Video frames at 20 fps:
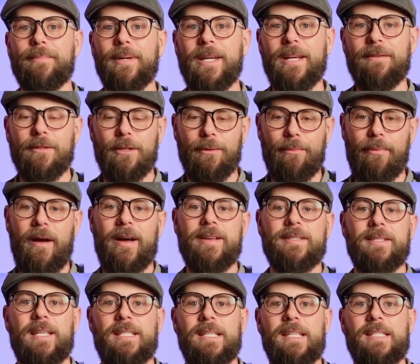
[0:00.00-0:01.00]
But even the
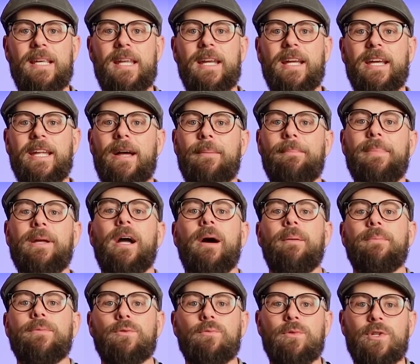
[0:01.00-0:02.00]
process of setting it up
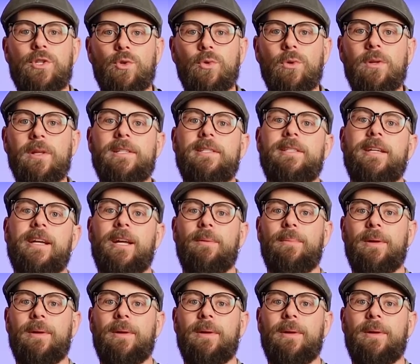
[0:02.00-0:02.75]
becomes ritualistic,